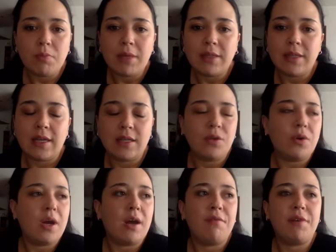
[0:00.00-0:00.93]
but they
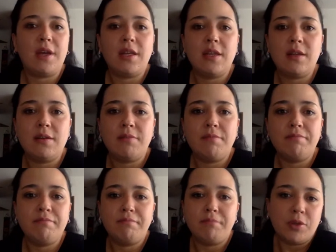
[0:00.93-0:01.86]
don't have any
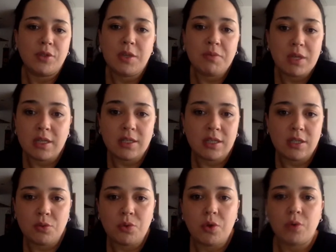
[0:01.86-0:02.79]
possibility
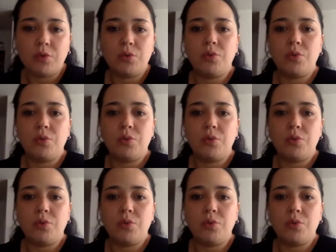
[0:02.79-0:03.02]
to go